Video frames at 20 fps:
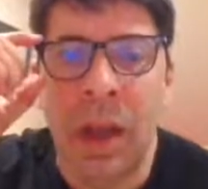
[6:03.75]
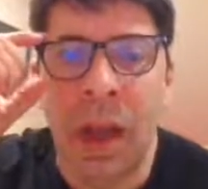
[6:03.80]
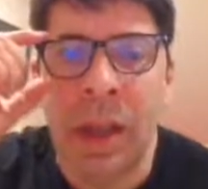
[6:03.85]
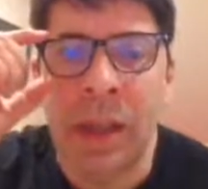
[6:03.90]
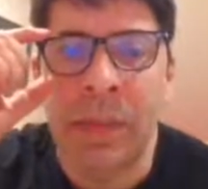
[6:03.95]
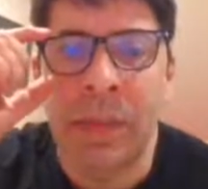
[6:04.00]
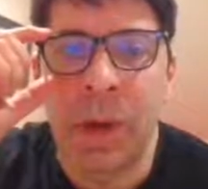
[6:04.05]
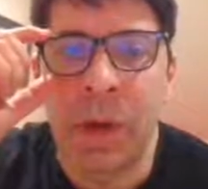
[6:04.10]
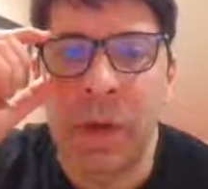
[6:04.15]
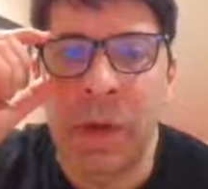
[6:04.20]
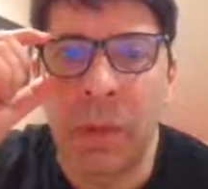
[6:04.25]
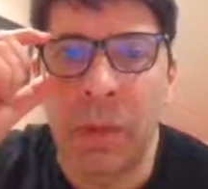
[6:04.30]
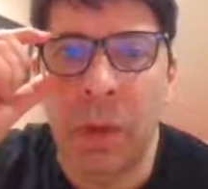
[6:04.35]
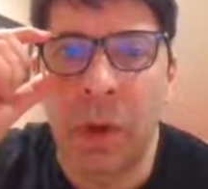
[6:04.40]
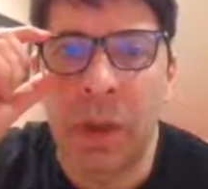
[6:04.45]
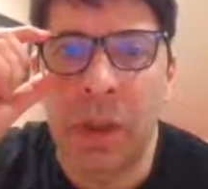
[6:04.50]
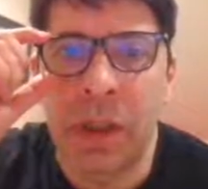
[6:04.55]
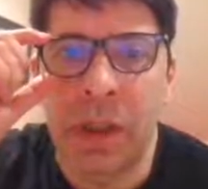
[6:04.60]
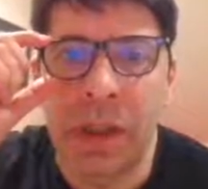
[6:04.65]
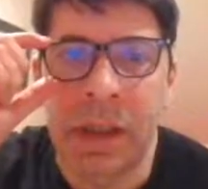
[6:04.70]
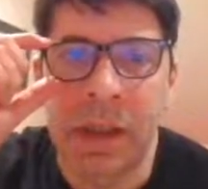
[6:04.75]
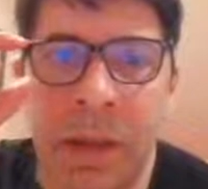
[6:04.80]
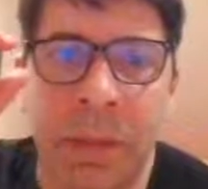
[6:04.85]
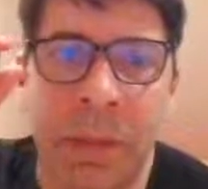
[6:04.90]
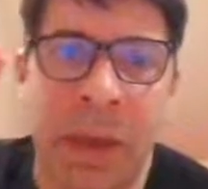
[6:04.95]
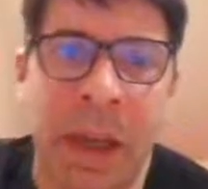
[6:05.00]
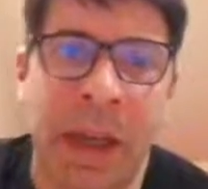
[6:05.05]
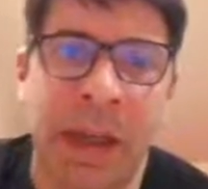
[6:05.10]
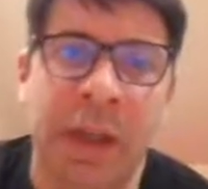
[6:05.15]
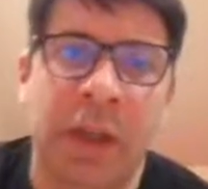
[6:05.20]
I suppose the point is
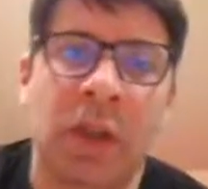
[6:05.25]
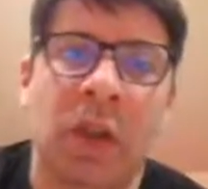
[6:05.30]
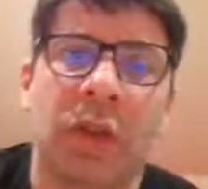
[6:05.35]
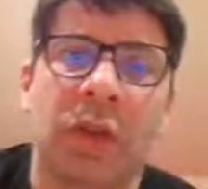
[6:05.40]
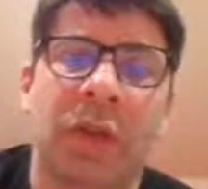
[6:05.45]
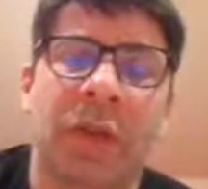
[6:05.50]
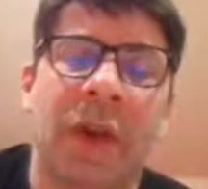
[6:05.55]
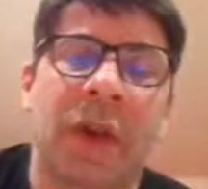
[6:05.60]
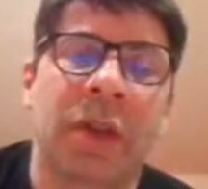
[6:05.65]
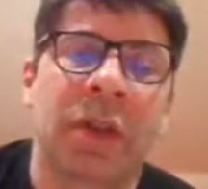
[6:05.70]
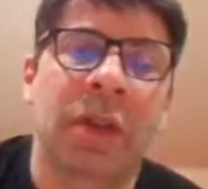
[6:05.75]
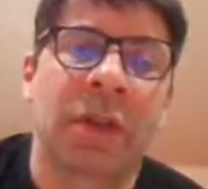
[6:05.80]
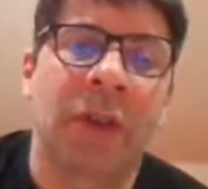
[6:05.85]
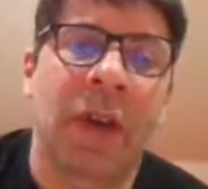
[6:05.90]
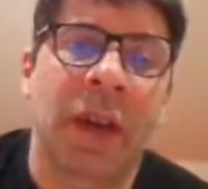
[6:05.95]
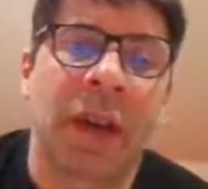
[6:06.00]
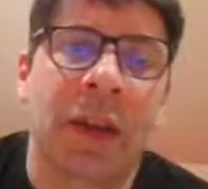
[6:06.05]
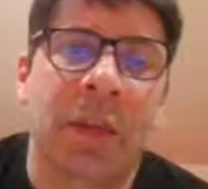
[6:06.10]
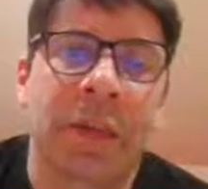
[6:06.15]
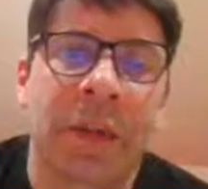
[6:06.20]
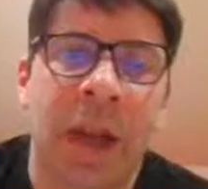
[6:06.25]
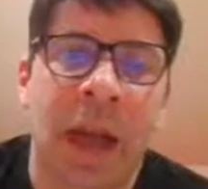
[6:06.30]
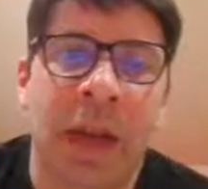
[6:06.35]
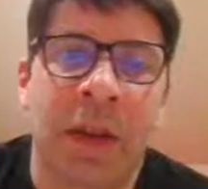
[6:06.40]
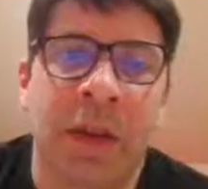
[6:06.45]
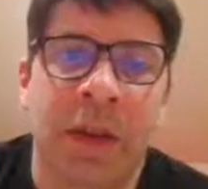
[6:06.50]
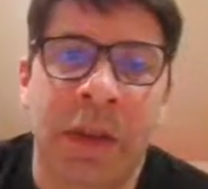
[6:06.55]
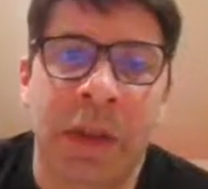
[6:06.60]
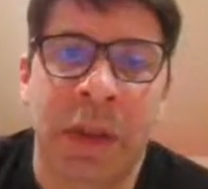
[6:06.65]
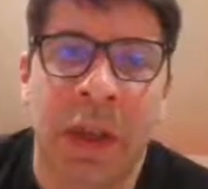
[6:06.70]
black's not very developed, and
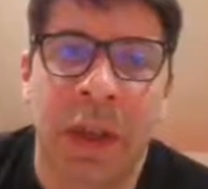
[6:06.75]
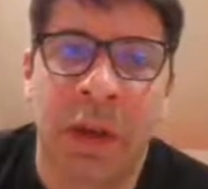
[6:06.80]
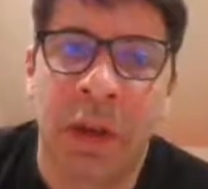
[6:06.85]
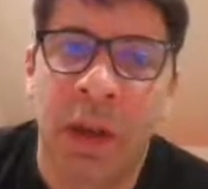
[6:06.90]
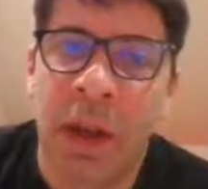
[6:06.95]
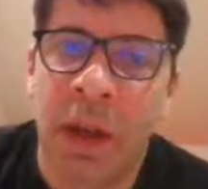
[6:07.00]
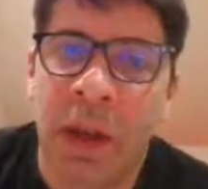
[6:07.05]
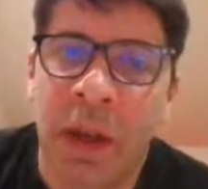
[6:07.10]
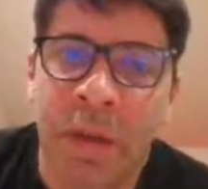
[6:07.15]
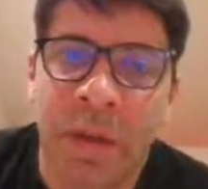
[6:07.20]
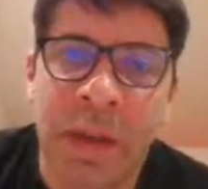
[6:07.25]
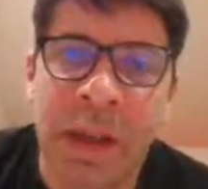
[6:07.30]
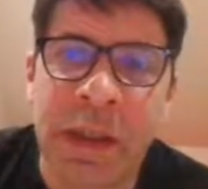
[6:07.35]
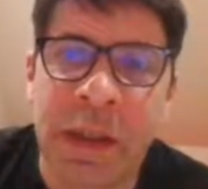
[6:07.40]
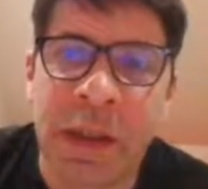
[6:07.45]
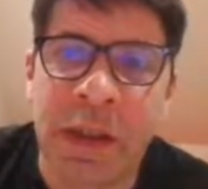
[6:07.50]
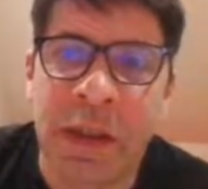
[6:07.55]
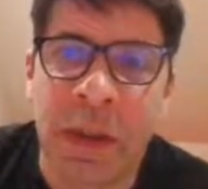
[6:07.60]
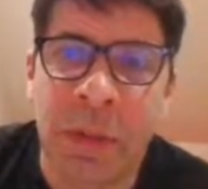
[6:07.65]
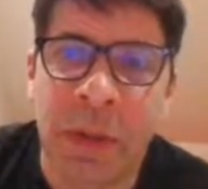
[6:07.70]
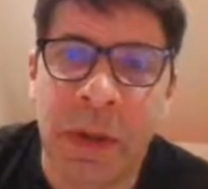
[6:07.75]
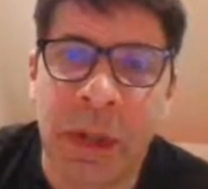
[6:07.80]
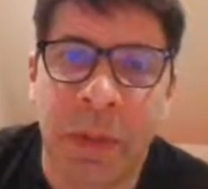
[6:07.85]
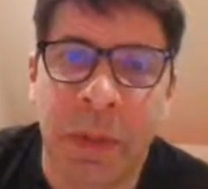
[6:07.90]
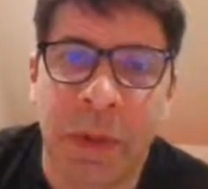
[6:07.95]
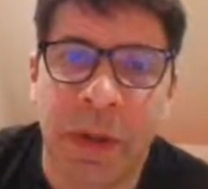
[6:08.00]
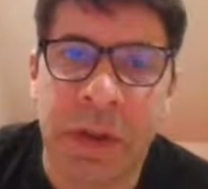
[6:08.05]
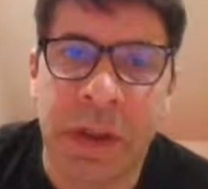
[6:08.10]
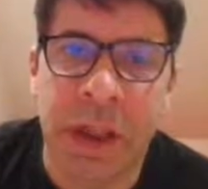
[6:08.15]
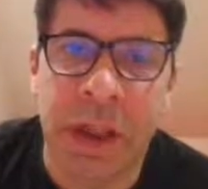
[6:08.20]
also, for instance, the bishop
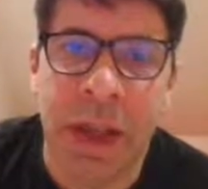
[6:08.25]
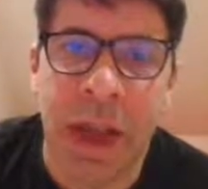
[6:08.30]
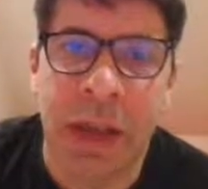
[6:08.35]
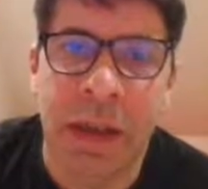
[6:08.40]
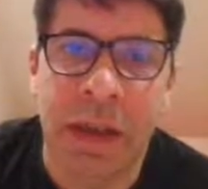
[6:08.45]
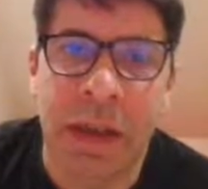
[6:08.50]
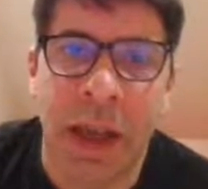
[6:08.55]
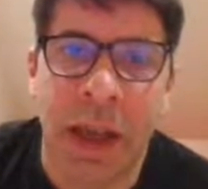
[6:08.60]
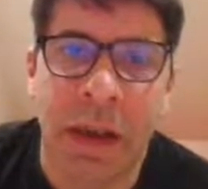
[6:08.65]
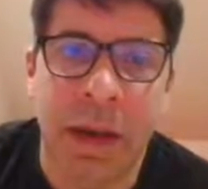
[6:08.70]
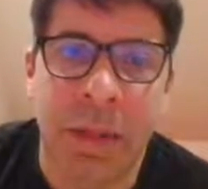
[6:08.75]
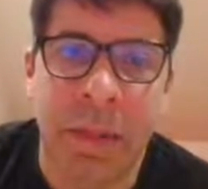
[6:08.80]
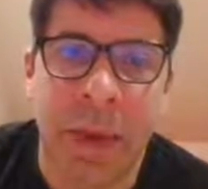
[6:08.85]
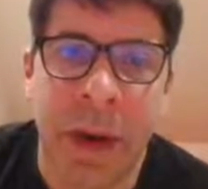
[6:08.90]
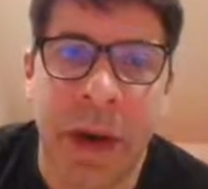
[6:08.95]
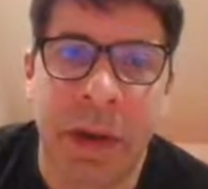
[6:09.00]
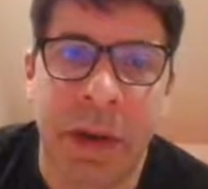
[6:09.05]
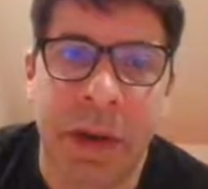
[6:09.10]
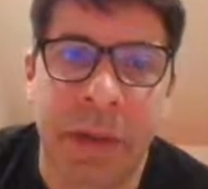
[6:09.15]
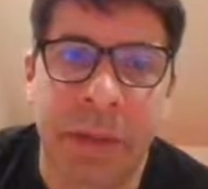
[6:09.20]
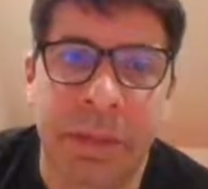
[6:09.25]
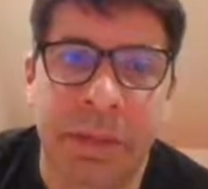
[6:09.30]
on c8 is kind of buried.